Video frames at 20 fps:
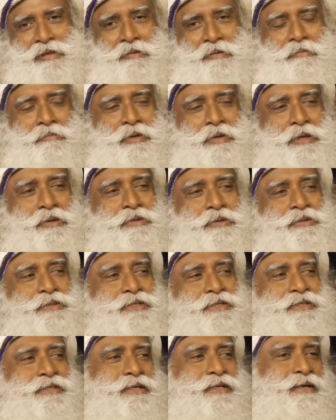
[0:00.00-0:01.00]

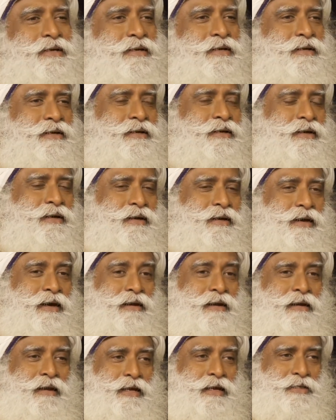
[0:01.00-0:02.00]
Because
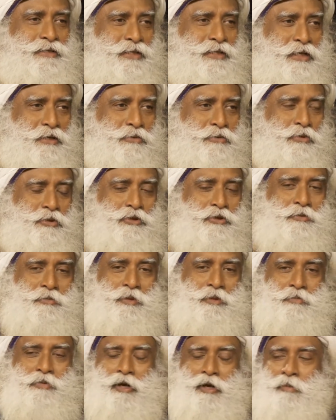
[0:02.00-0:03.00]
airlines are going to
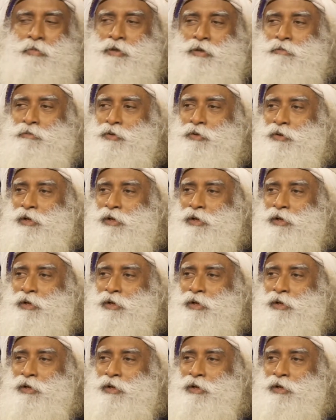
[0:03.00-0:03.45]
be a problem,